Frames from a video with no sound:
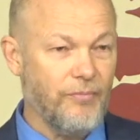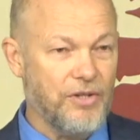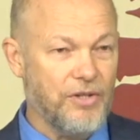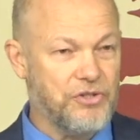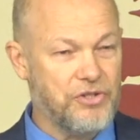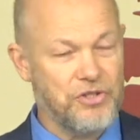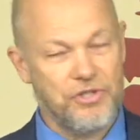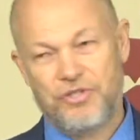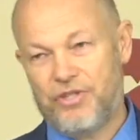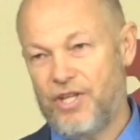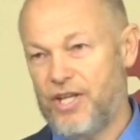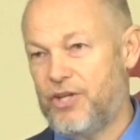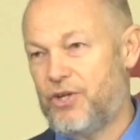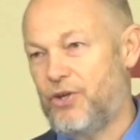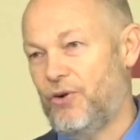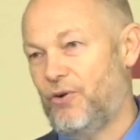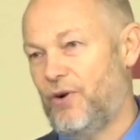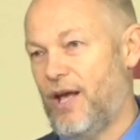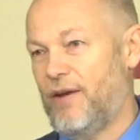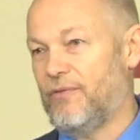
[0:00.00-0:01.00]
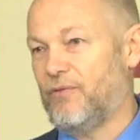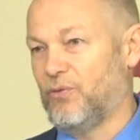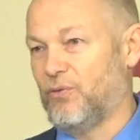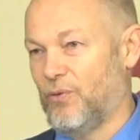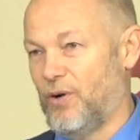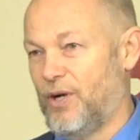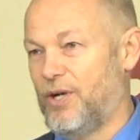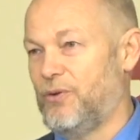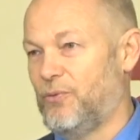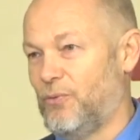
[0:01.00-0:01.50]
just think, you don't have
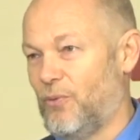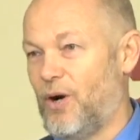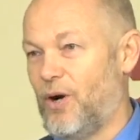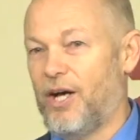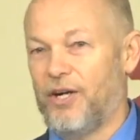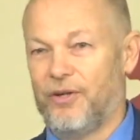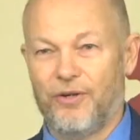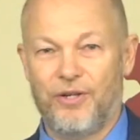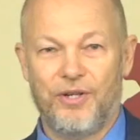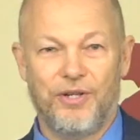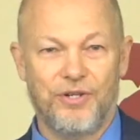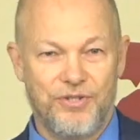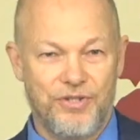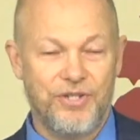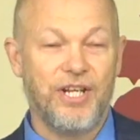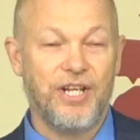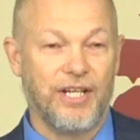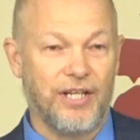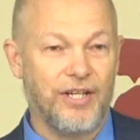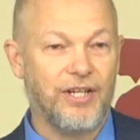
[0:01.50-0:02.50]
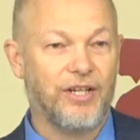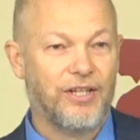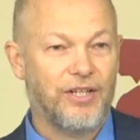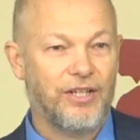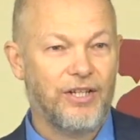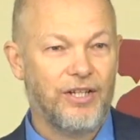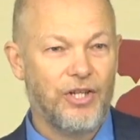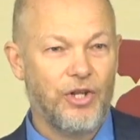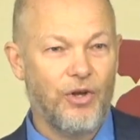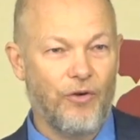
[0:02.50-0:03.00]
running water in the sink.
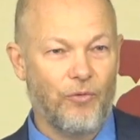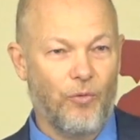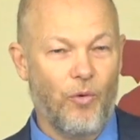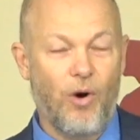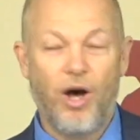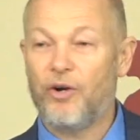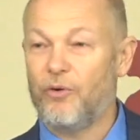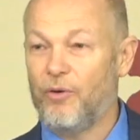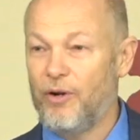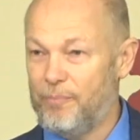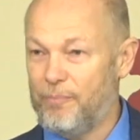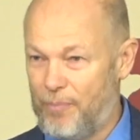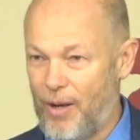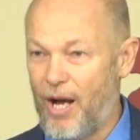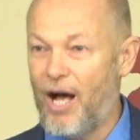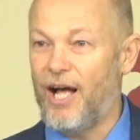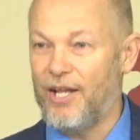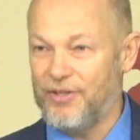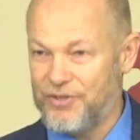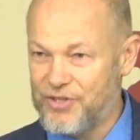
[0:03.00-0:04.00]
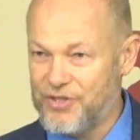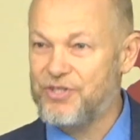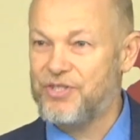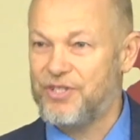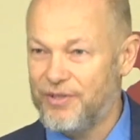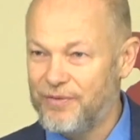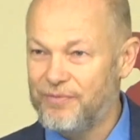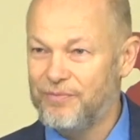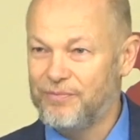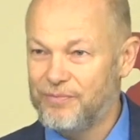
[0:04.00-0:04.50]
You have water in
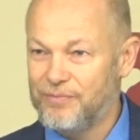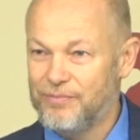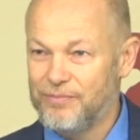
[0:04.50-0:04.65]
pots.